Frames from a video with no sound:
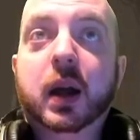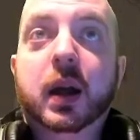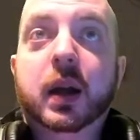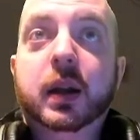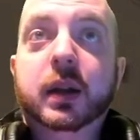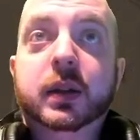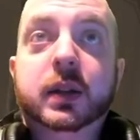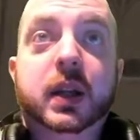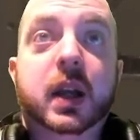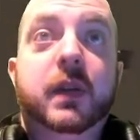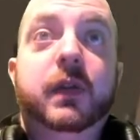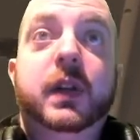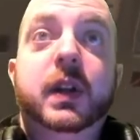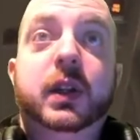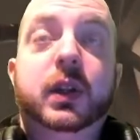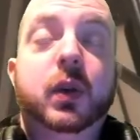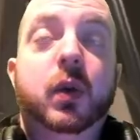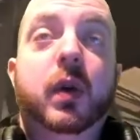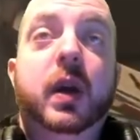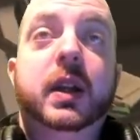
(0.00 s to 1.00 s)
safely
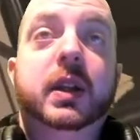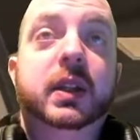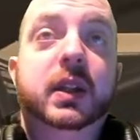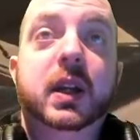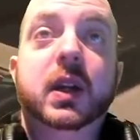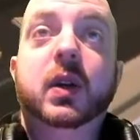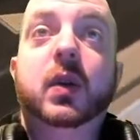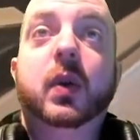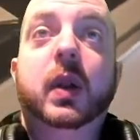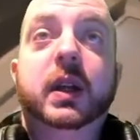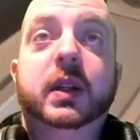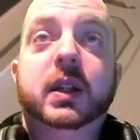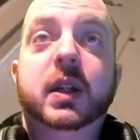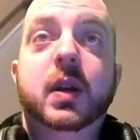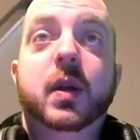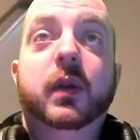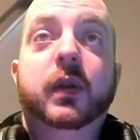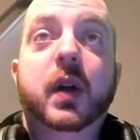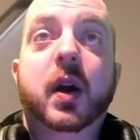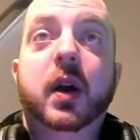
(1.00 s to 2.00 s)
store a single SCU
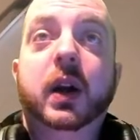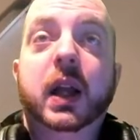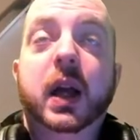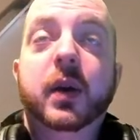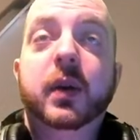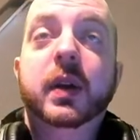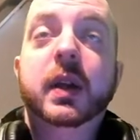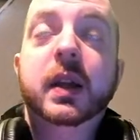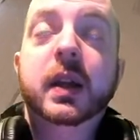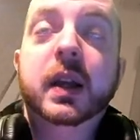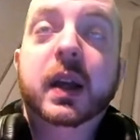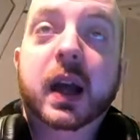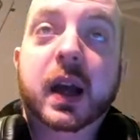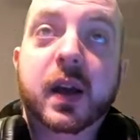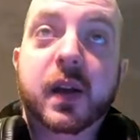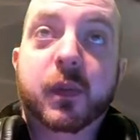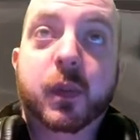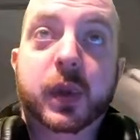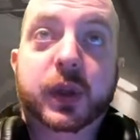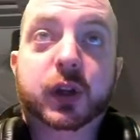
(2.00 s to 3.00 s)
of cargo
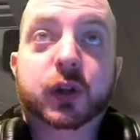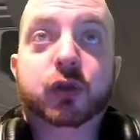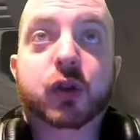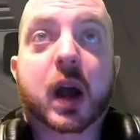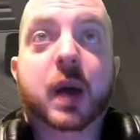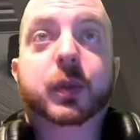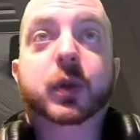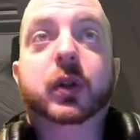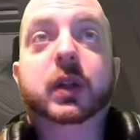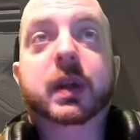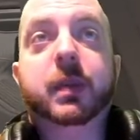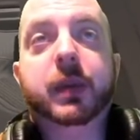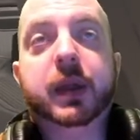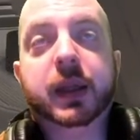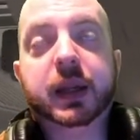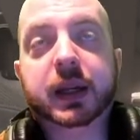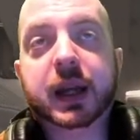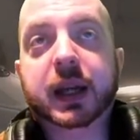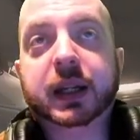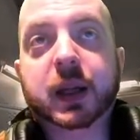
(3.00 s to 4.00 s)
with straps or something that
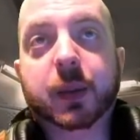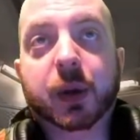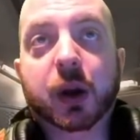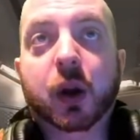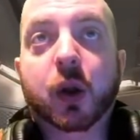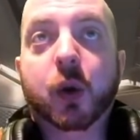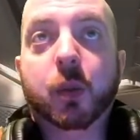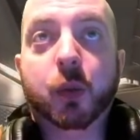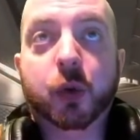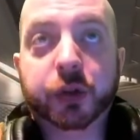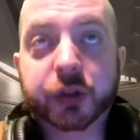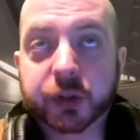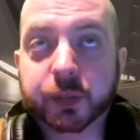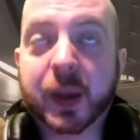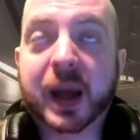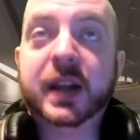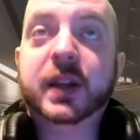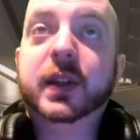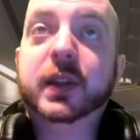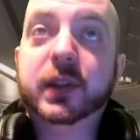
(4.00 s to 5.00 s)
takes up a lot more
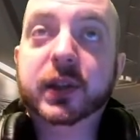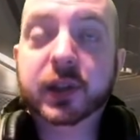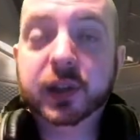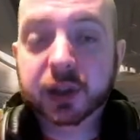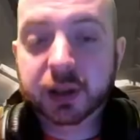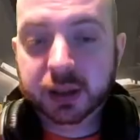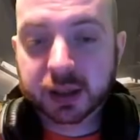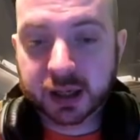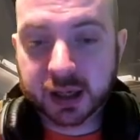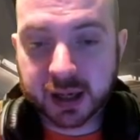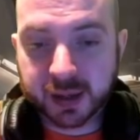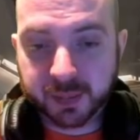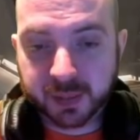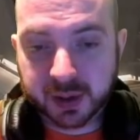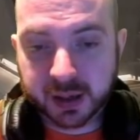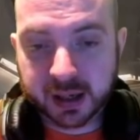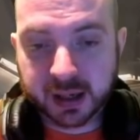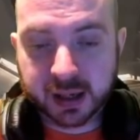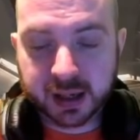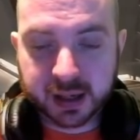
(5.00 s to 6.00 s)
space in
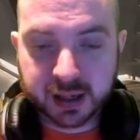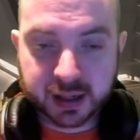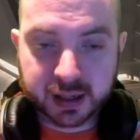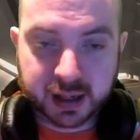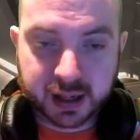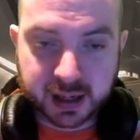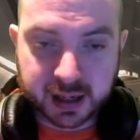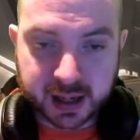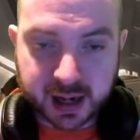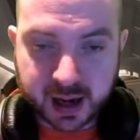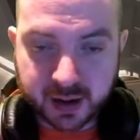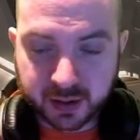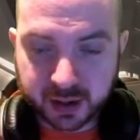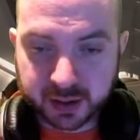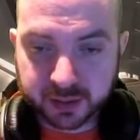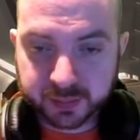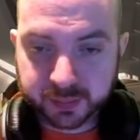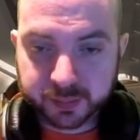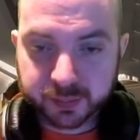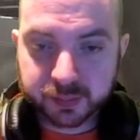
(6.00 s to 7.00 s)
an area,
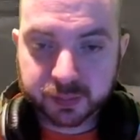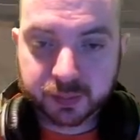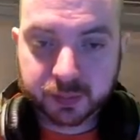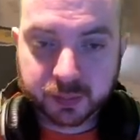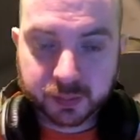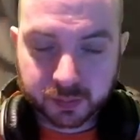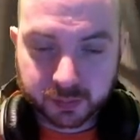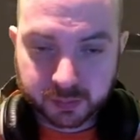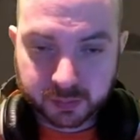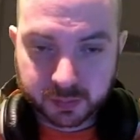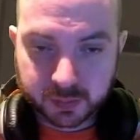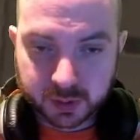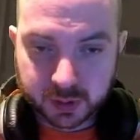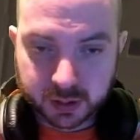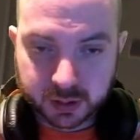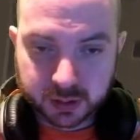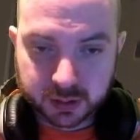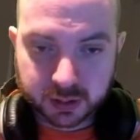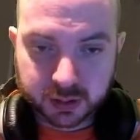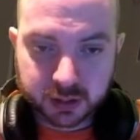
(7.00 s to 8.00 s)

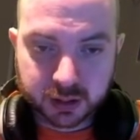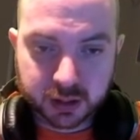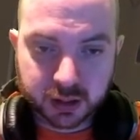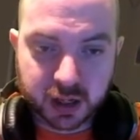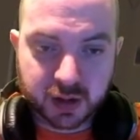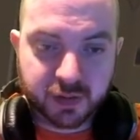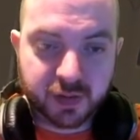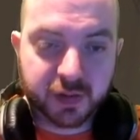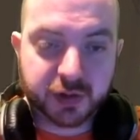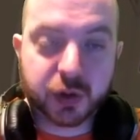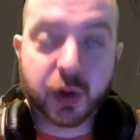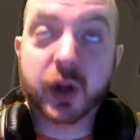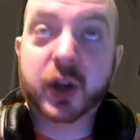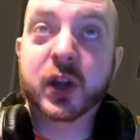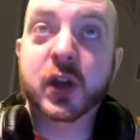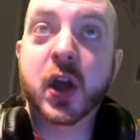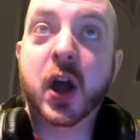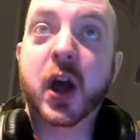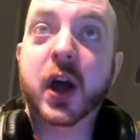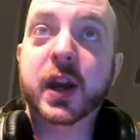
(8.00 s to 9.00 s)
even if it's on a
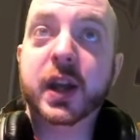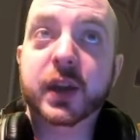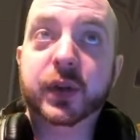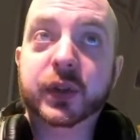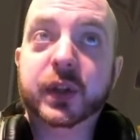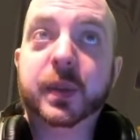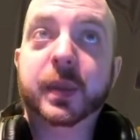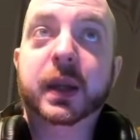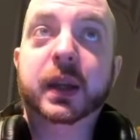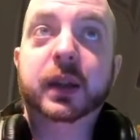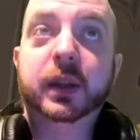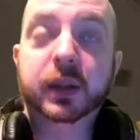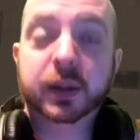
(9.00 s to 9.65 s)
gurney or something.